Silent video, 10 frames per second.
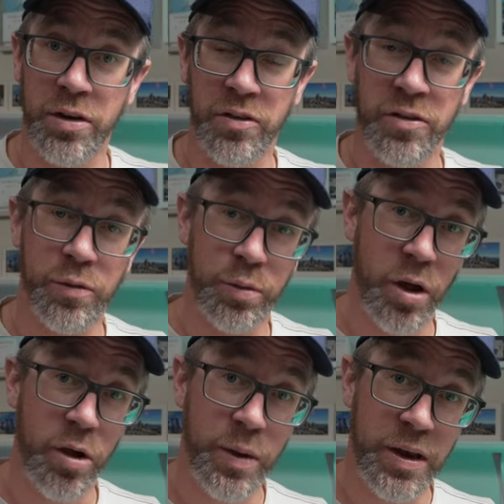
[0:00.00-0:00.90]
conditions with
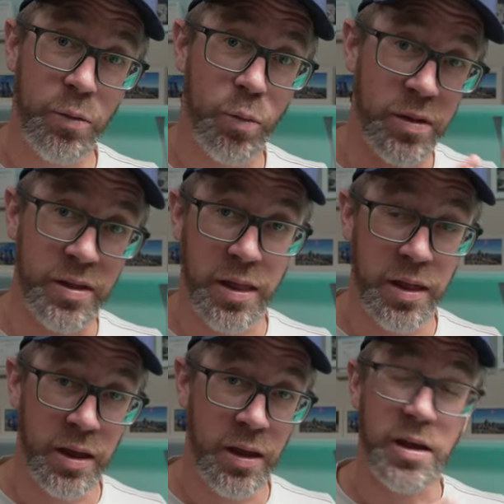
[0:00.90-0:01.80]
no wind, with
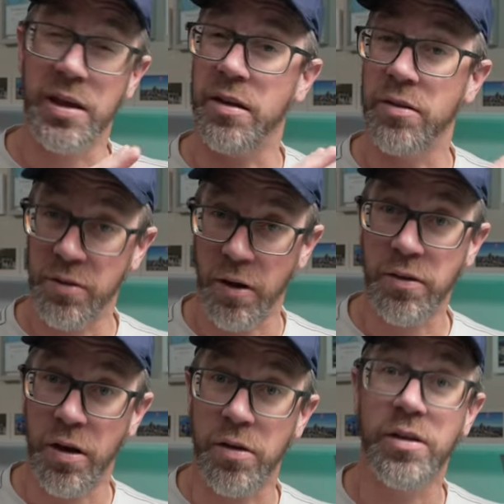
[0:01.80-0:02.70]
nothing, the
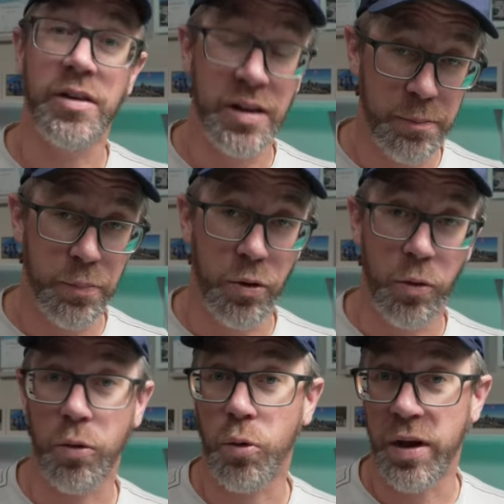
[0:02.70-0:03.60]
Soto did
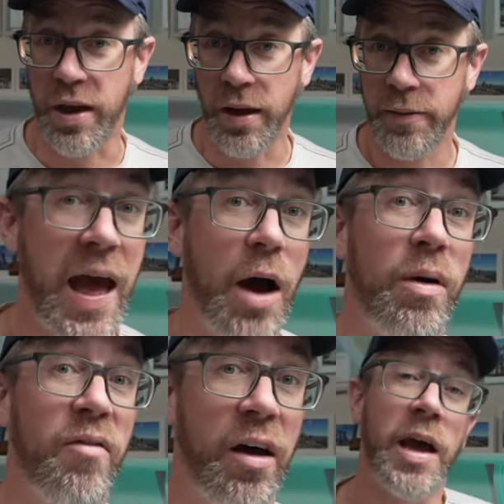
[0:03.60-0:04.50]
boil quicker.
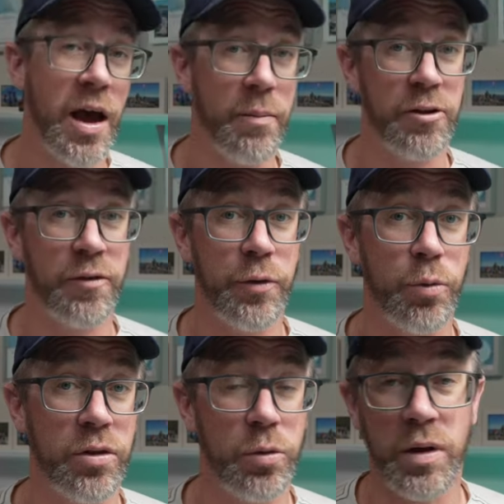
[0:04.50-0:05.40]
However, how much
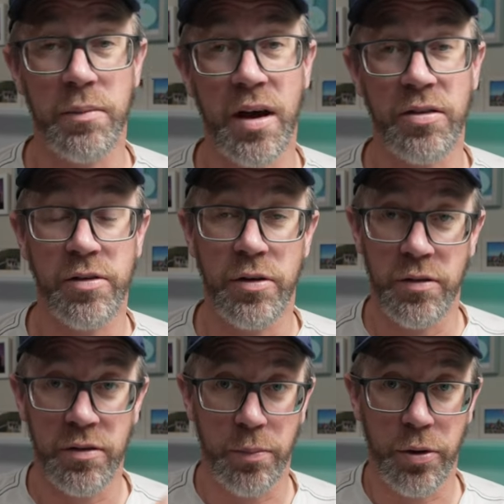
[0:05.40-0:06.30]
fuel did the Windmaster use
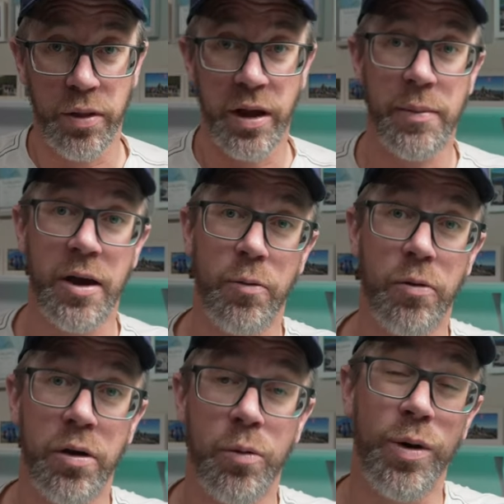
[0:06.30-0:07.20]
to boil that amount of
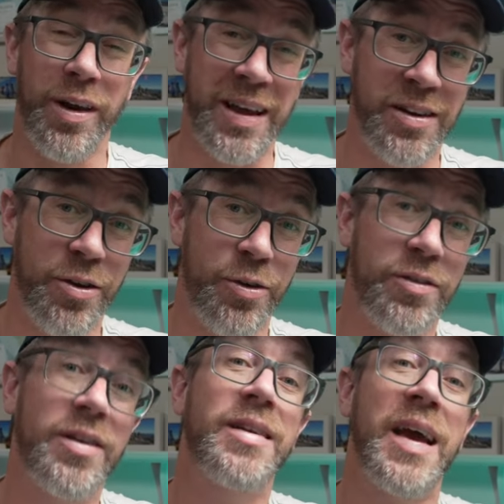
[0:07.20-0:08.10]
water? Well, it
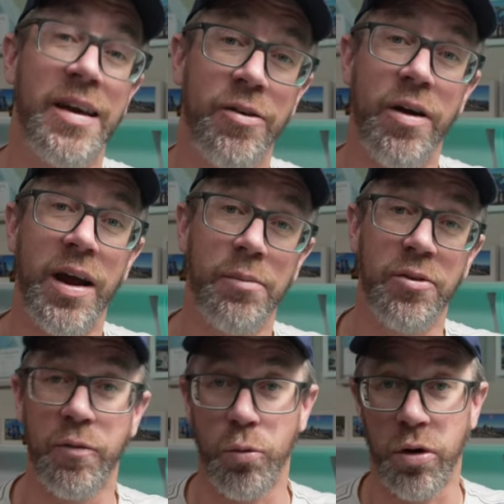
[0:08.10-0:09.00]
used 10 grams
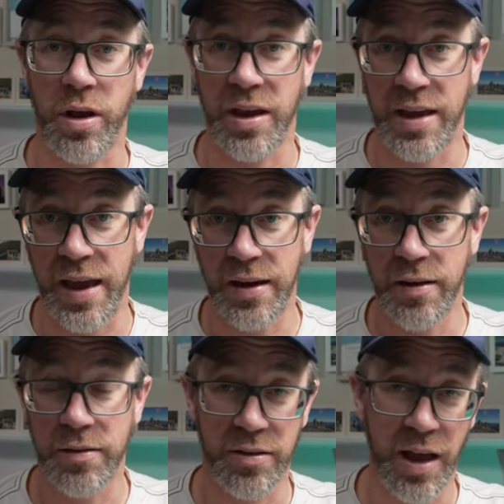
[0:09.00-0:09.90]
of water again,
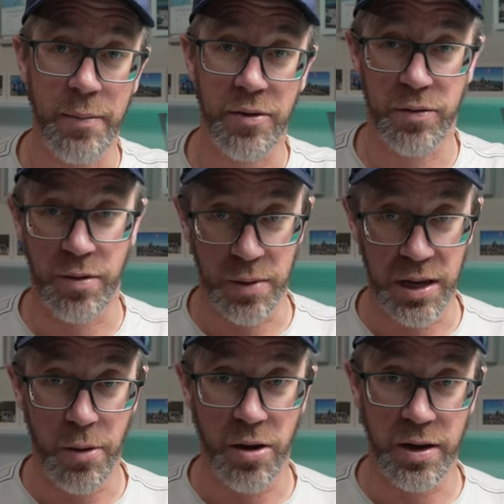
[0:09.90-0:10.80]
same as the
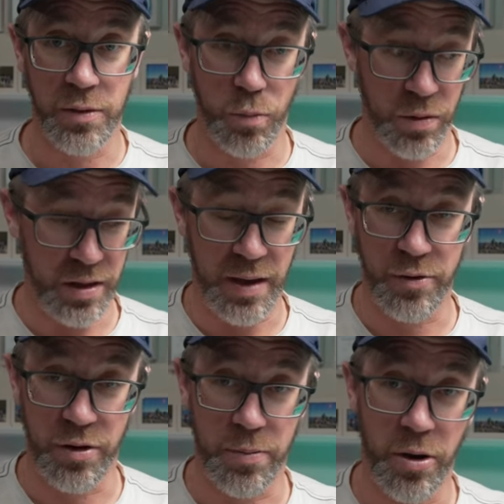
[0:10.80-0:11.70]
Minimo did with the
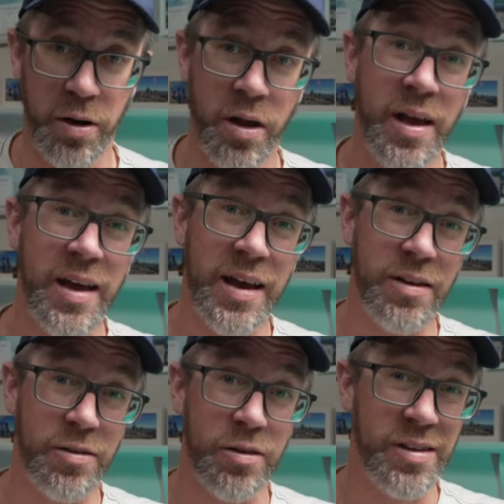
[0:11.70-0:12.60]
Evernew pot. It
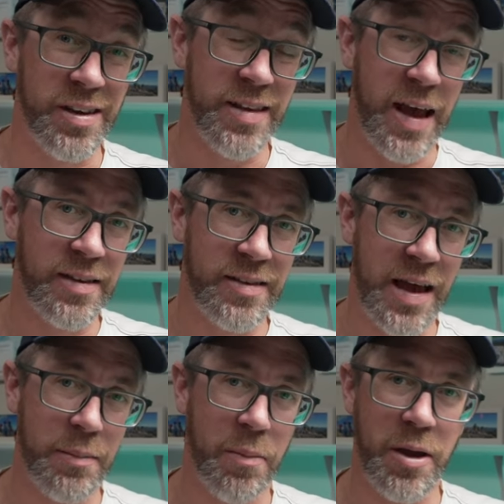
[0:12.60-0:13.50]
has used the exact
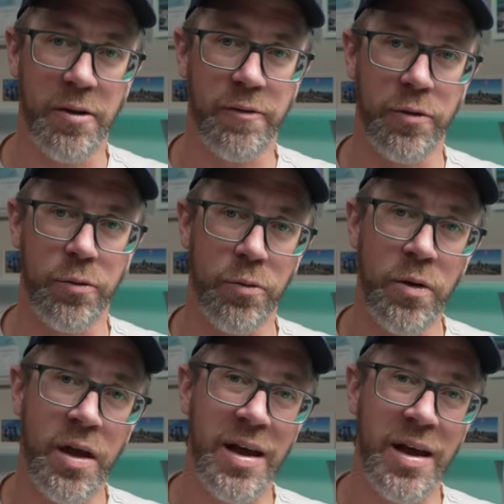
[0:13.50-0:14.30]
same amount of fuel,